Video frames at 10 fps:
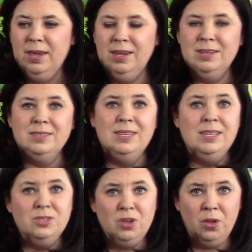it is
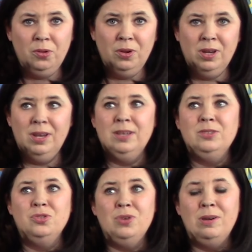heat tolerant, it
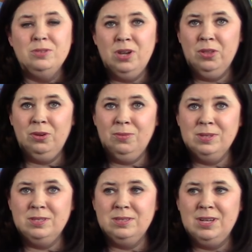is drought tolerant
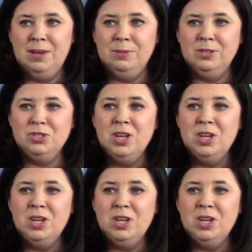once established,